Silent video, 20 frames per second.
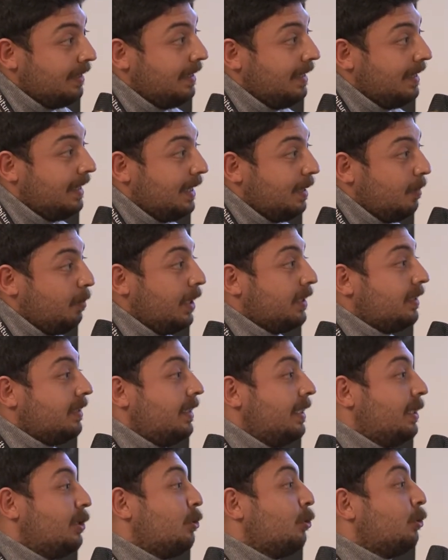but
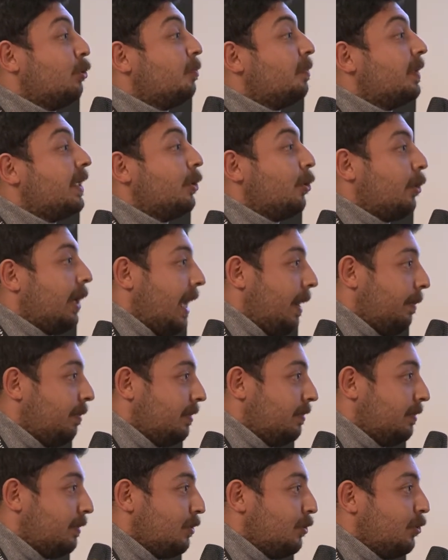it shouldn't be your app.
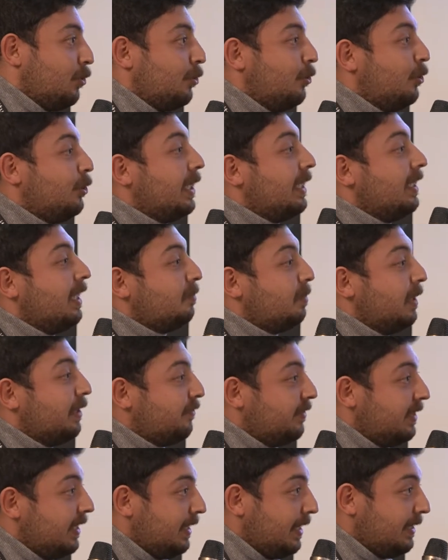So you cannot pick
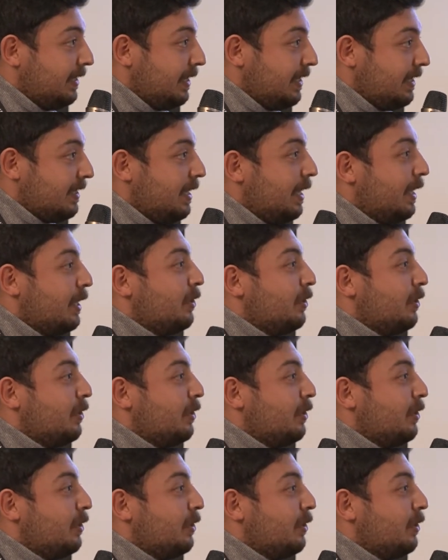Freeletics.